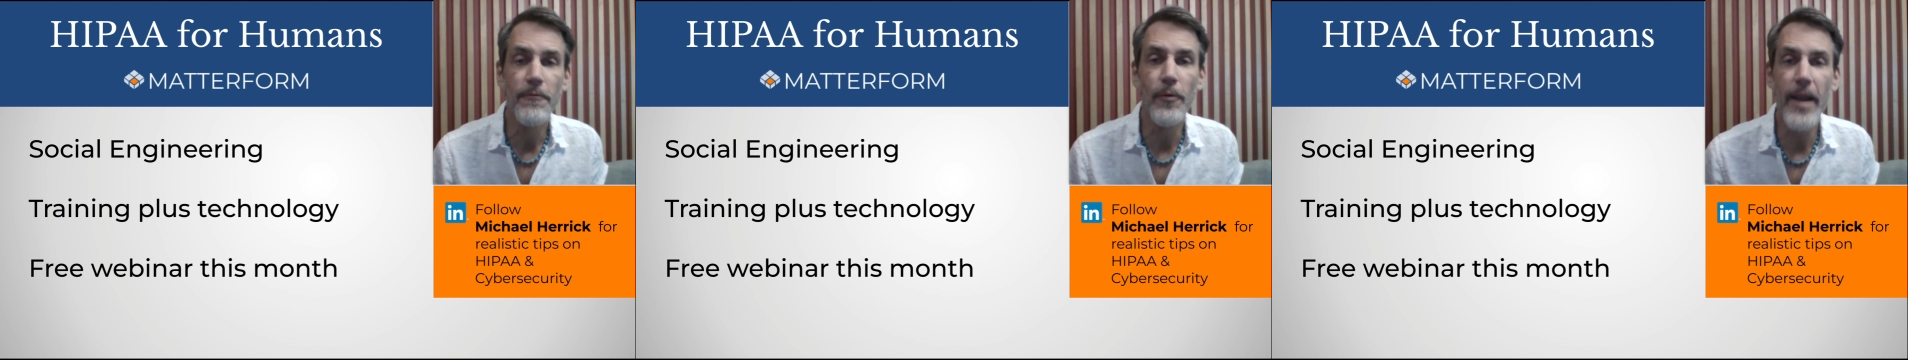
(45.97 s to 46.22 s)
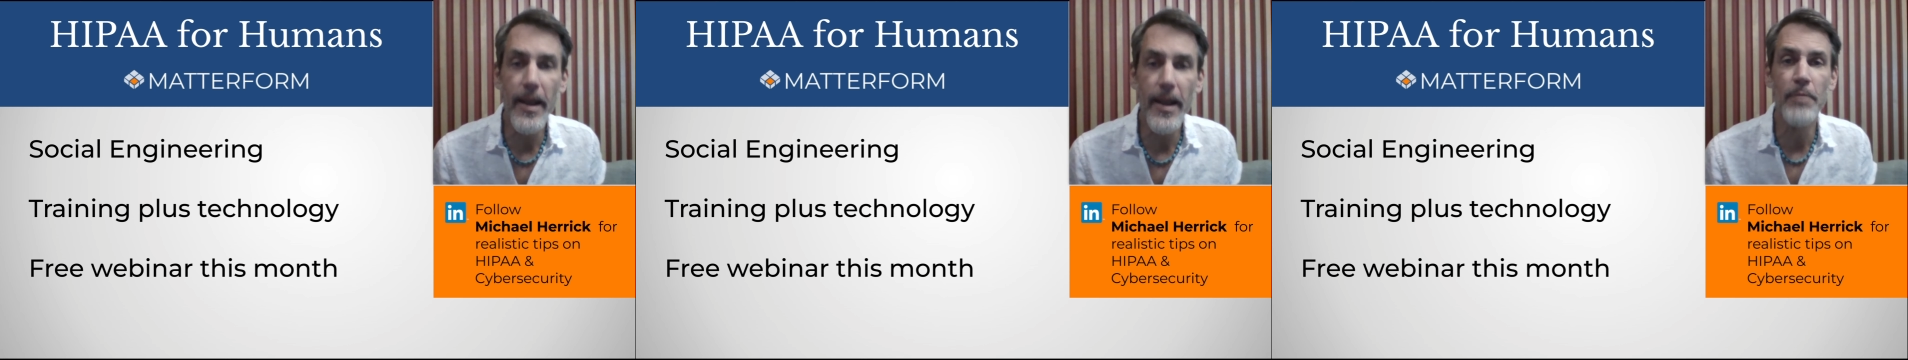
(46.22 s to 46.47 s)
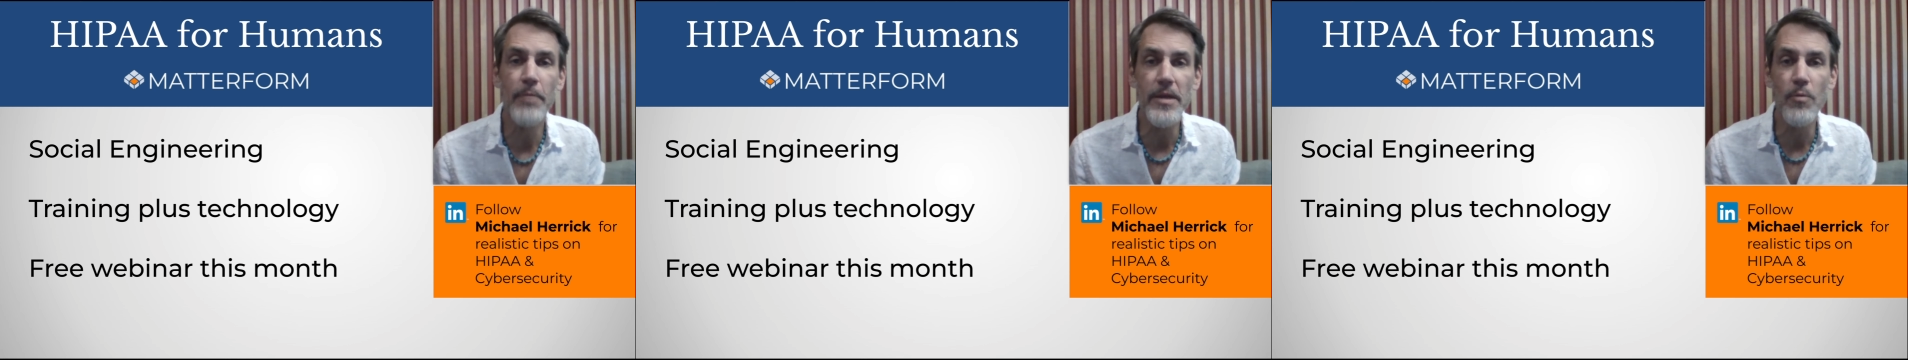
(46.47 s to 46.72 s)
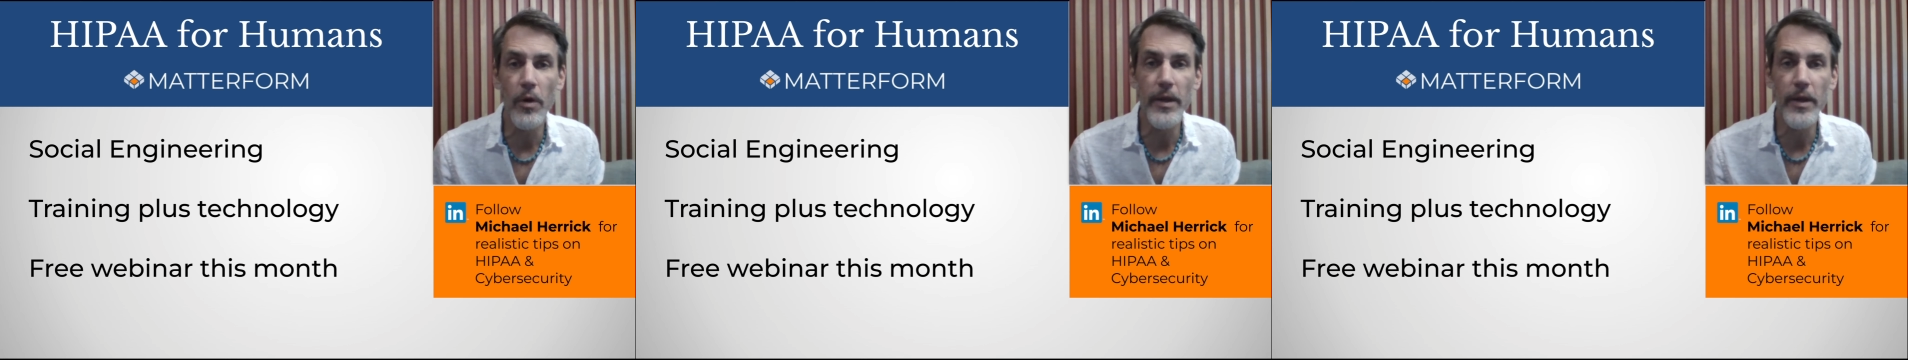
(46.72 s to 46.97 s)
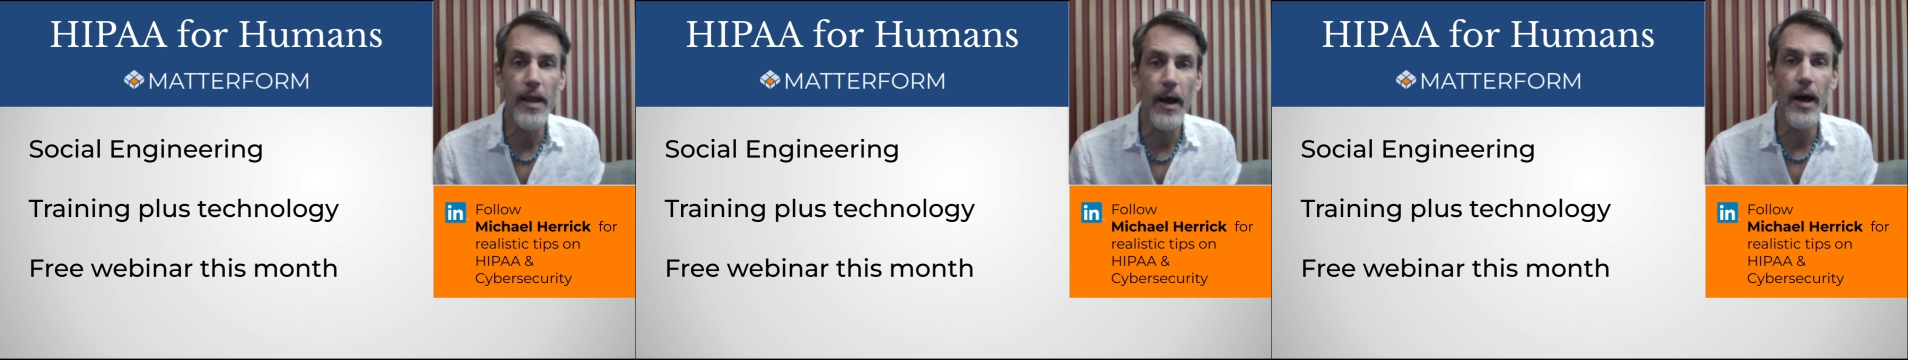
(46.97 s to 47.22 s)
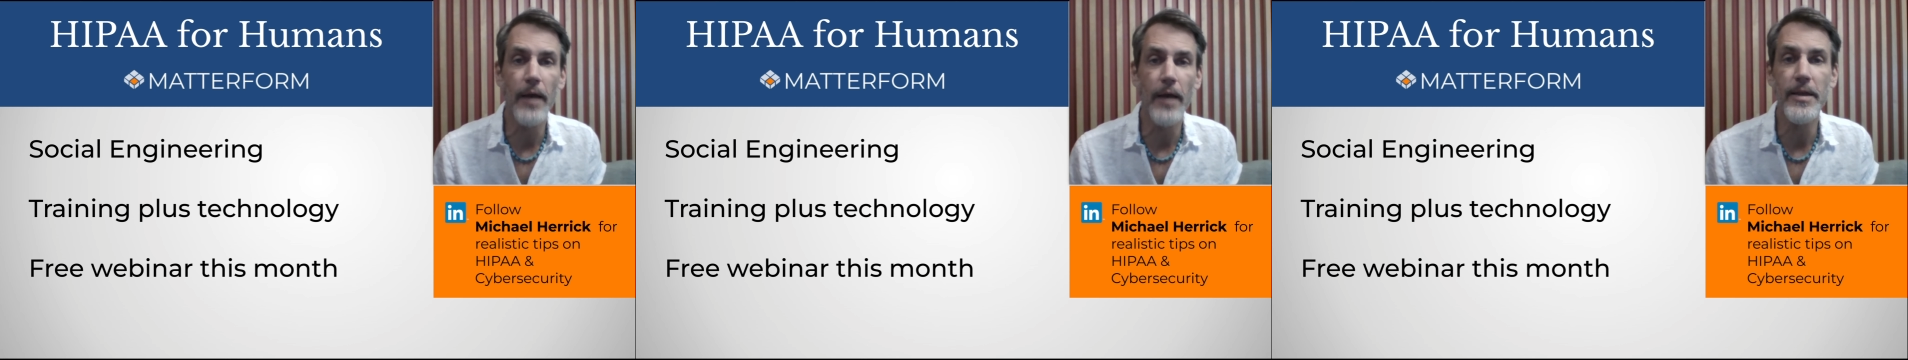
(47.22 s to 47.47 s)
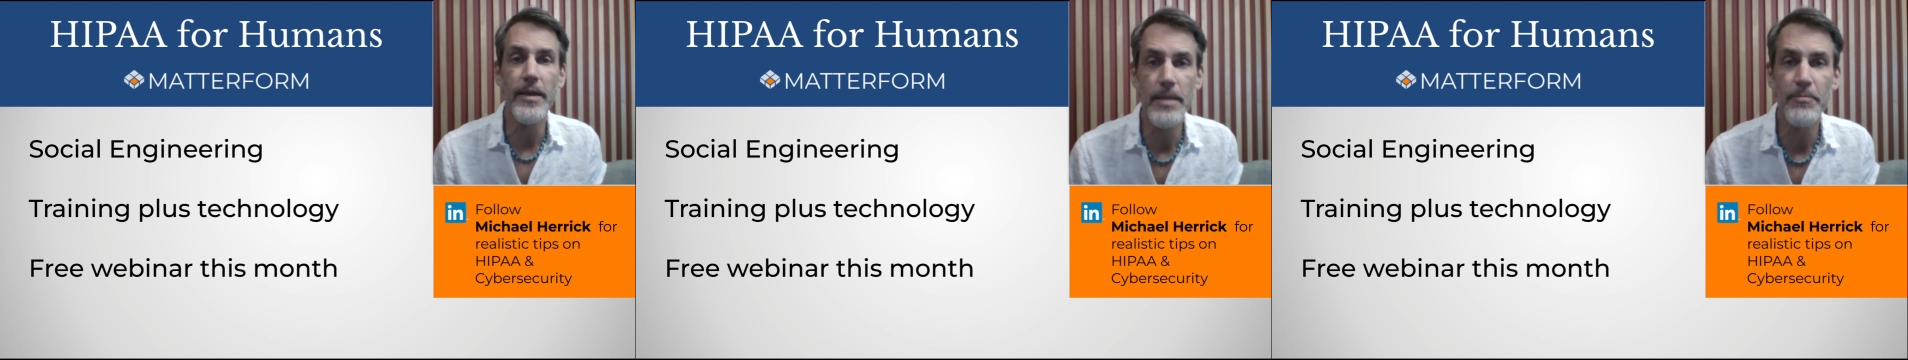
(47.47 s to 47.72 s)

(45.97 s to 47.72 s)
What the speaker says: for anybody working on a